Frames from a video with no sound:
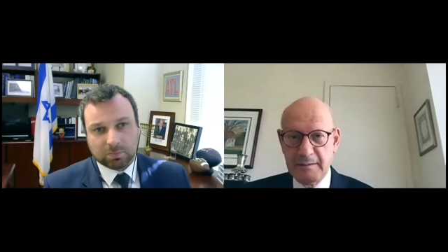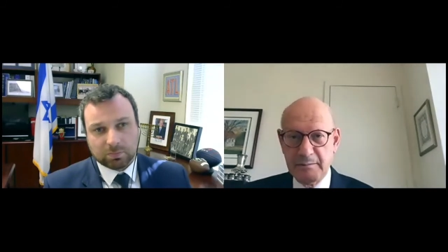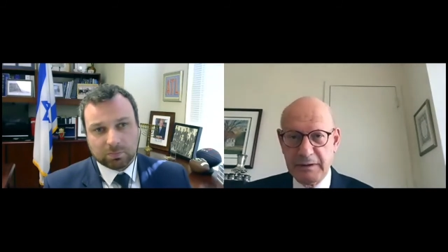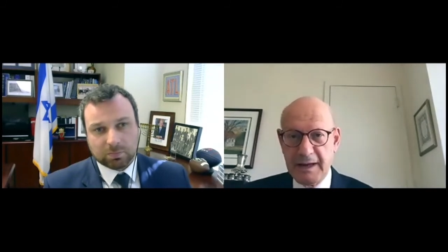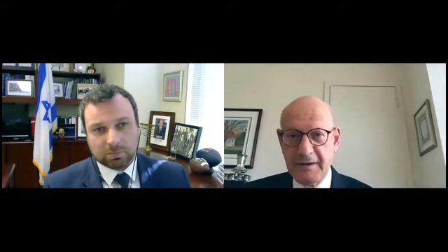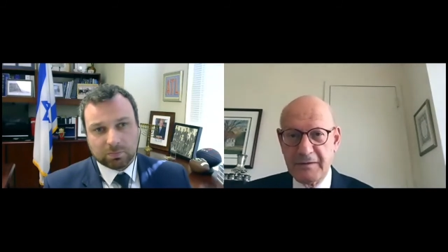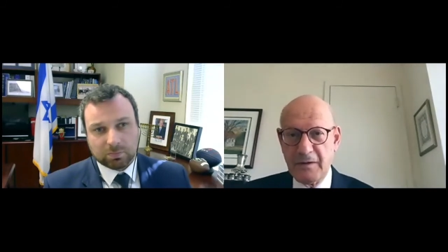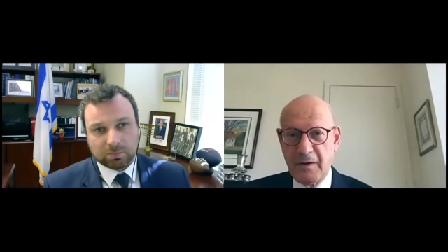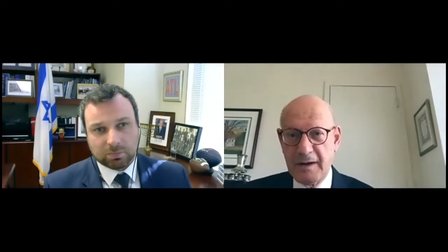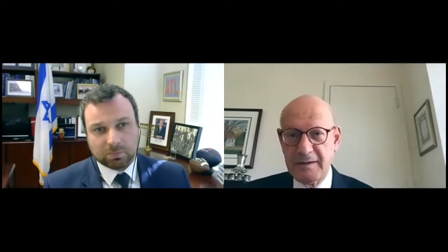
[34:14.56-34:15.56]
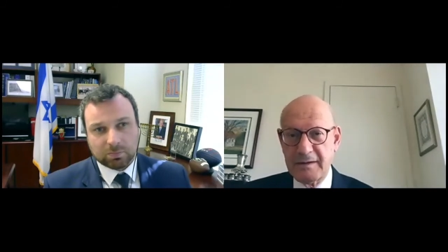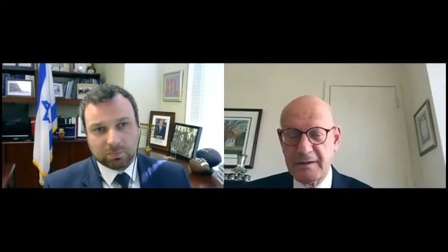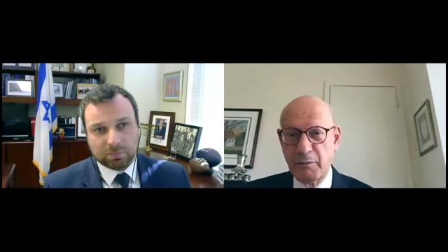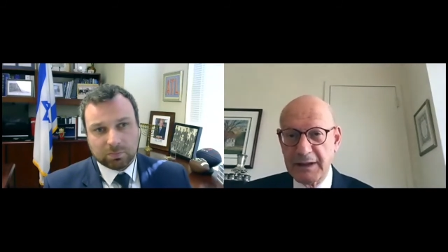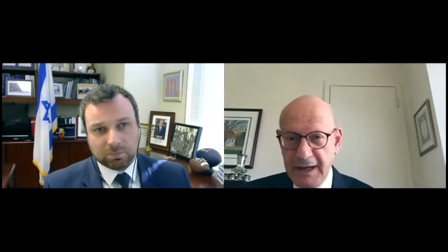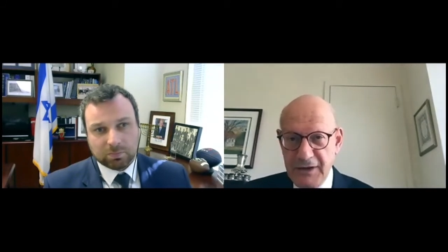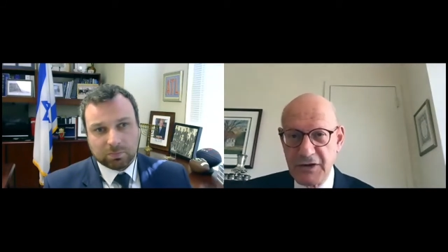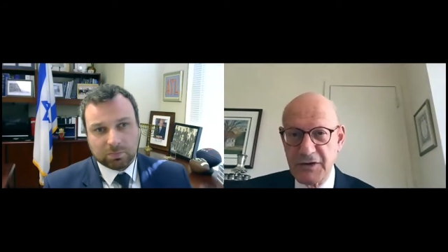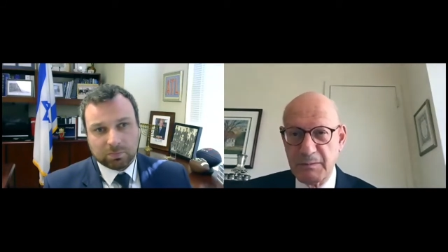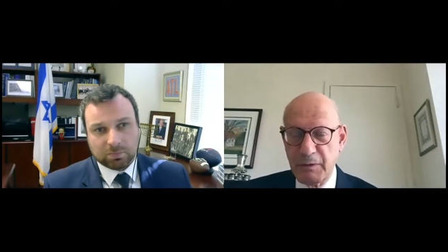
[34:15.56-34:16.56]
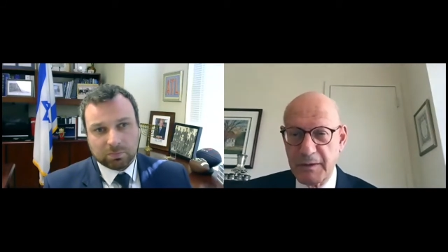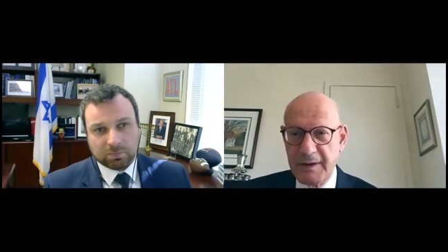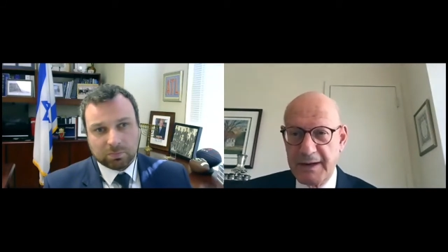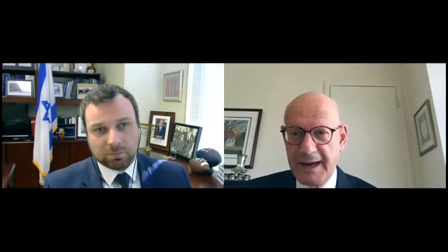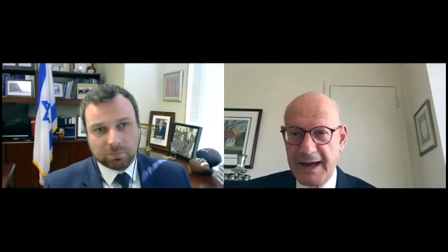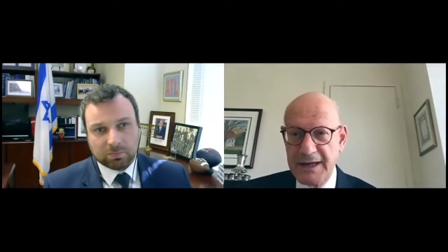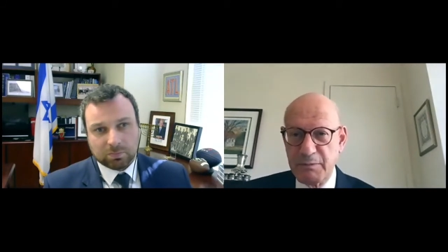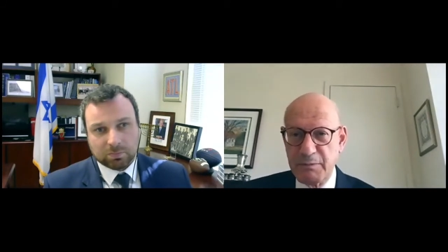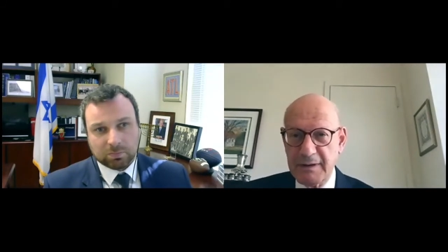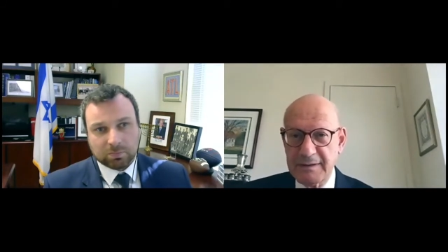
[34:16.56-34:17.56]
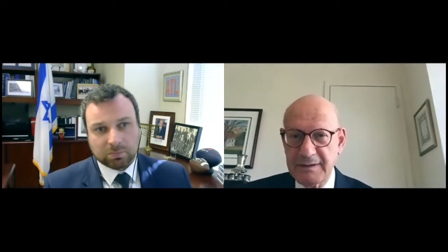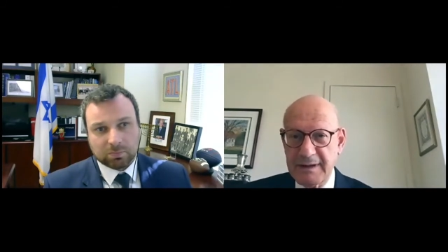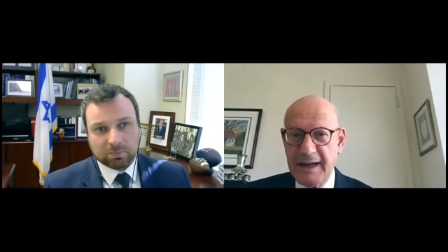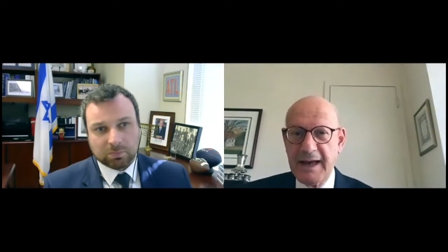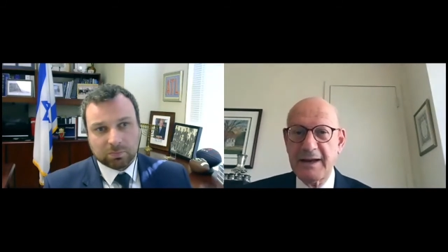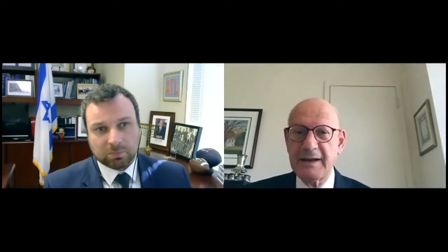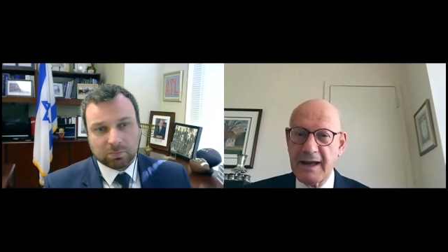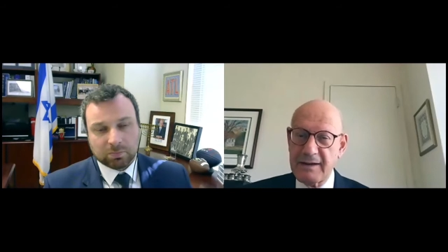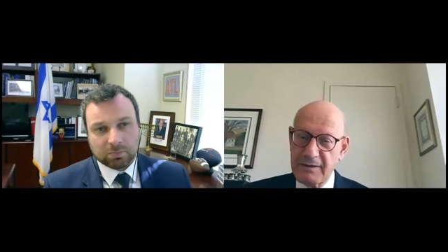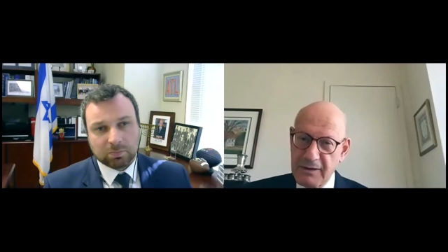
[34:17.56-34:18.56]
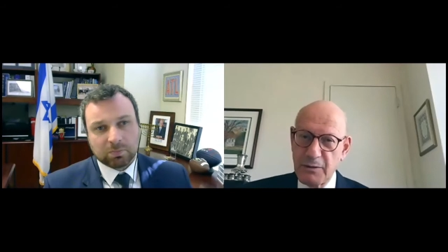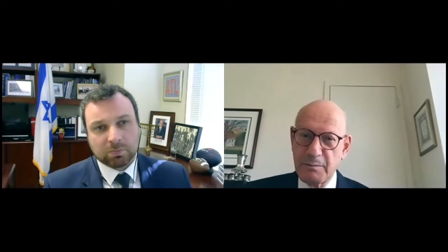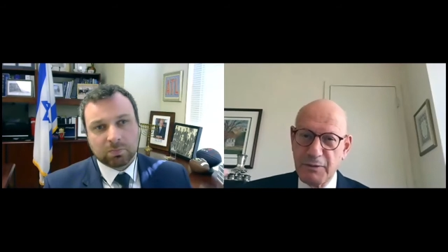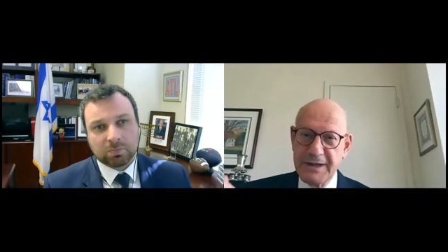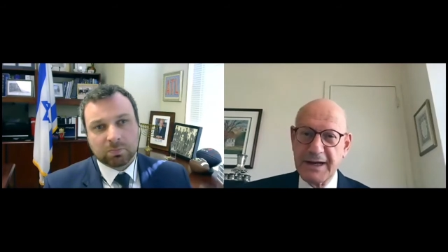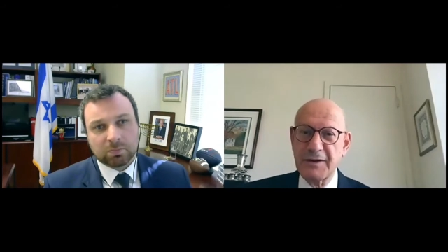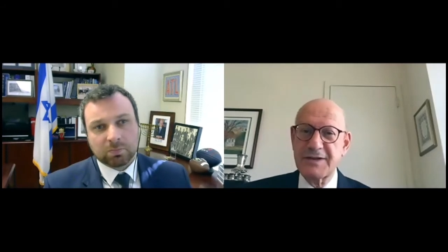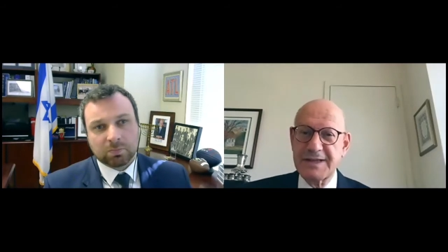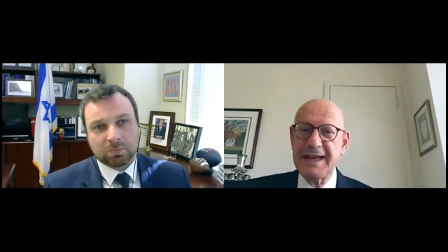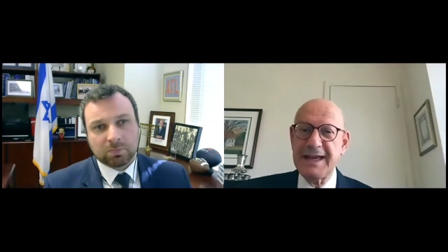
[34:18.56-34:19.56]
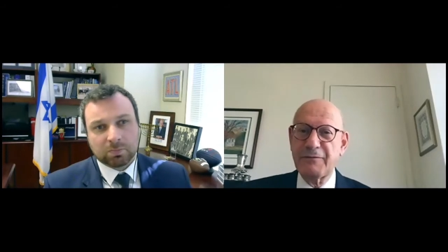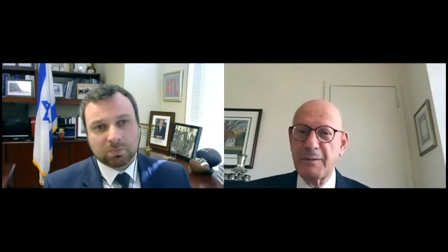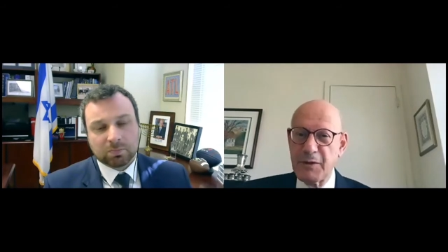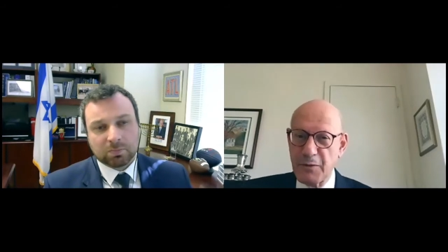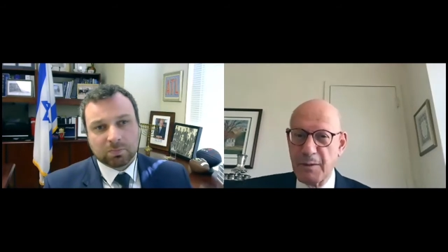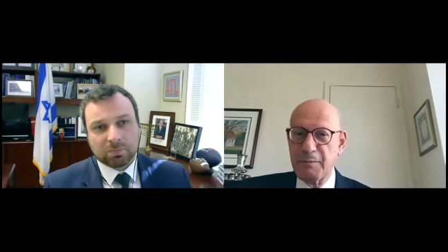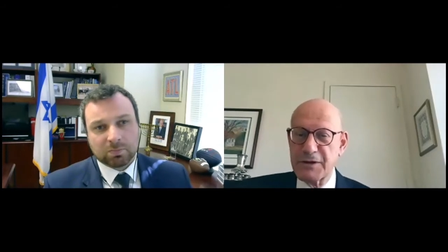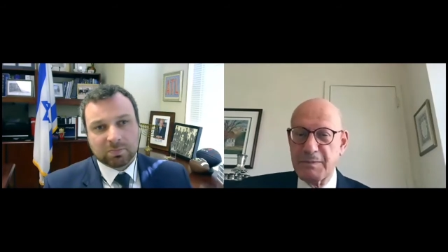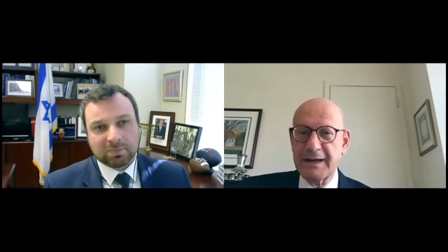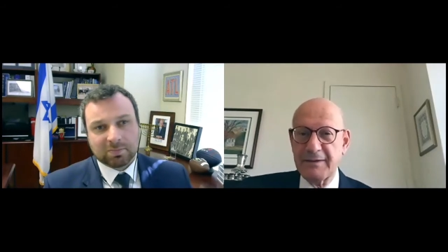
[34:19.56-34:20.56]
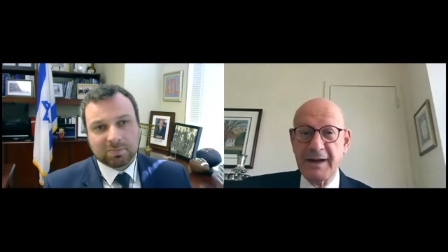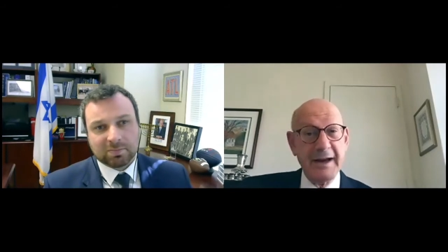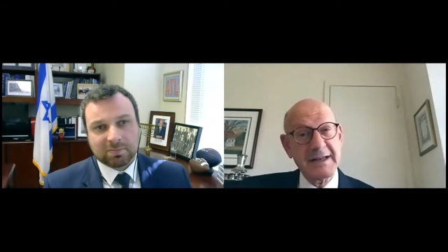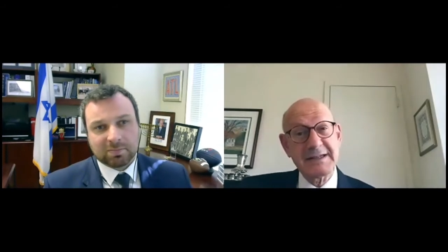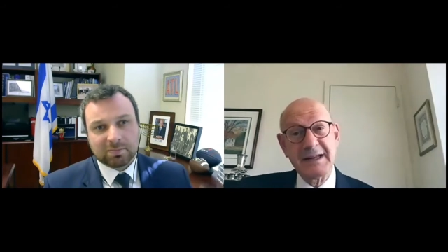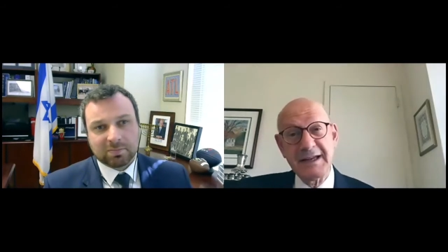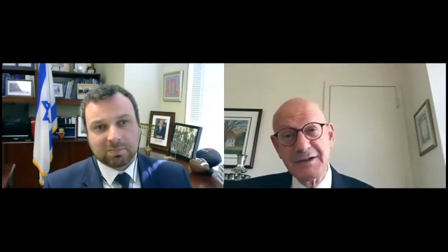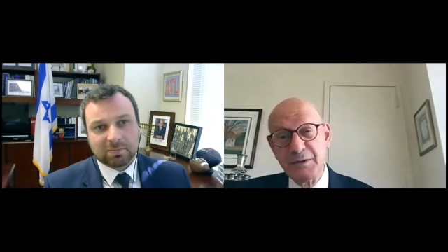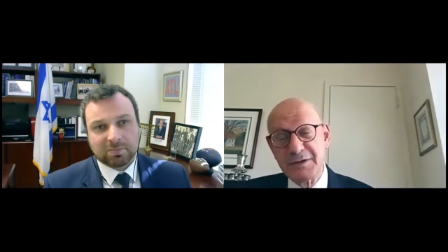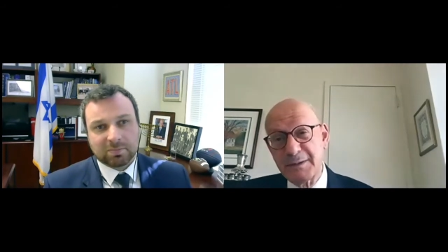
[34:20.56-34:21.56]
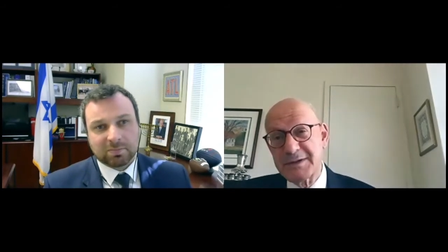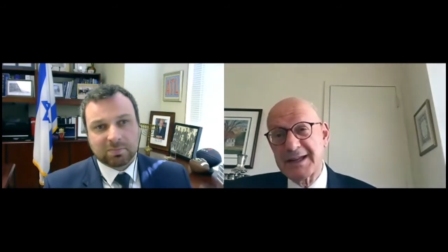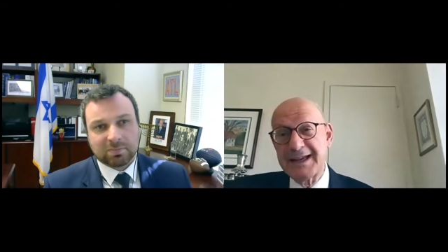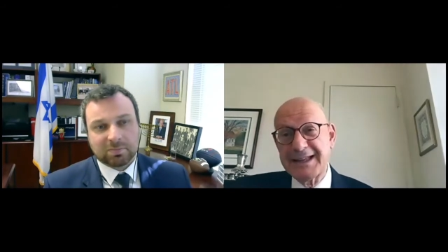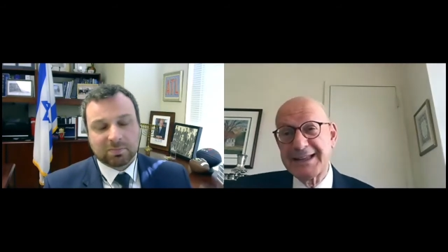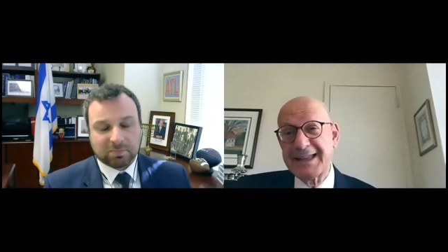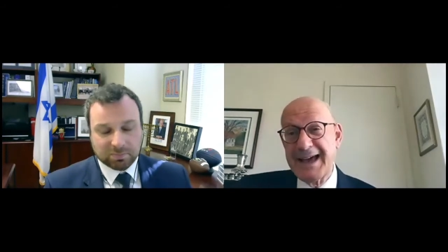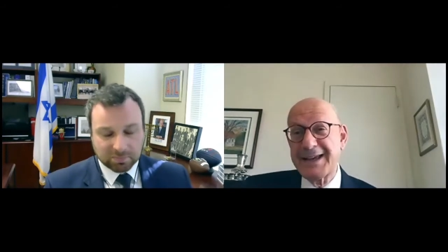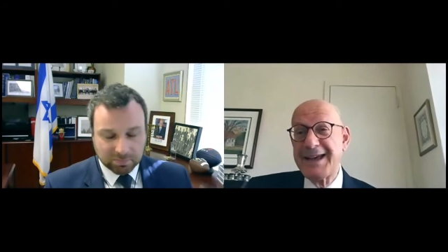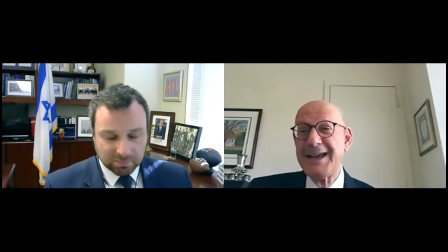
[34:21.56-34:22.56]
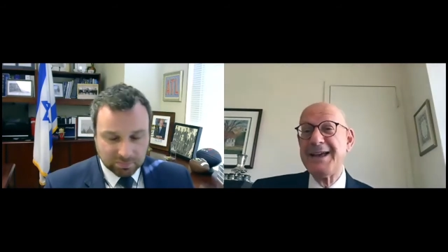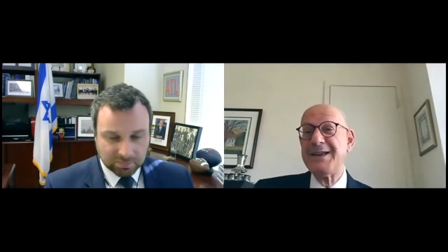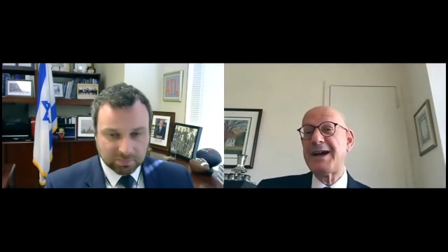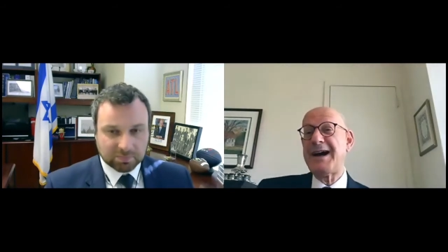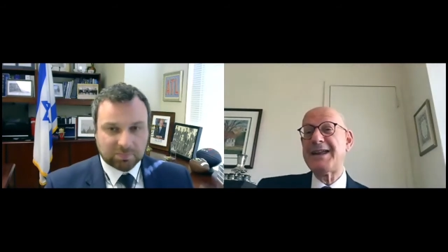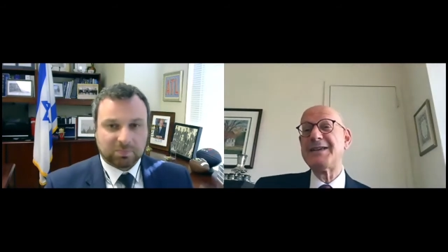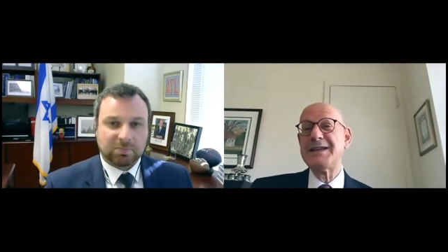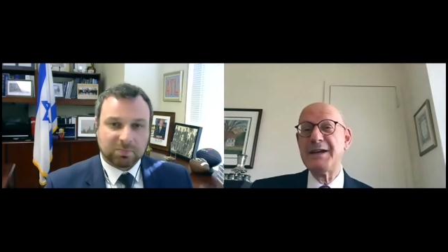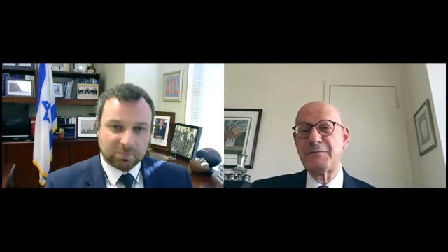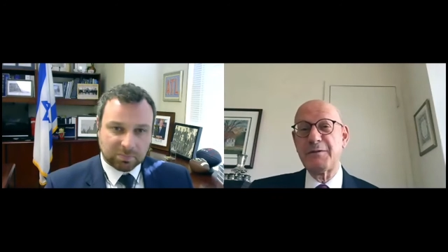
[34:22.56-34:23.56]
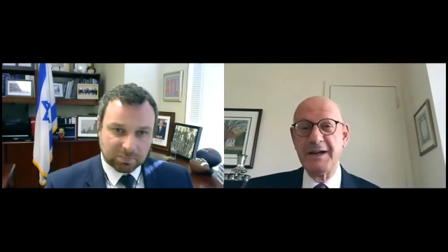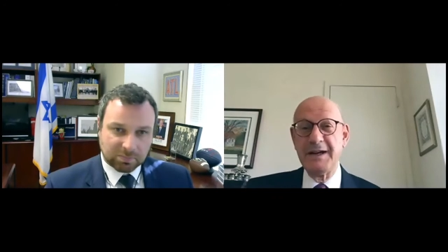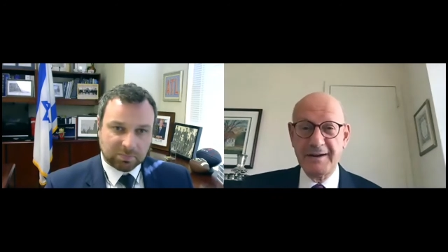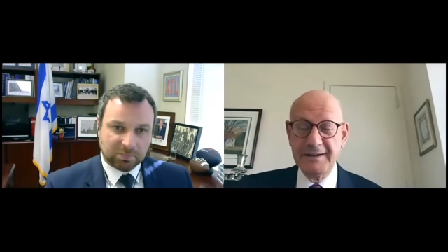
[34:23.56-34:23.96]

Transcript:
Speaker 1: place on the relationship with the diaspora. And, and, and you in particular, seeing it from your perspective now, you're not sitting in Jerusalem, you're sitting in Atlanta. So how do you see it from here?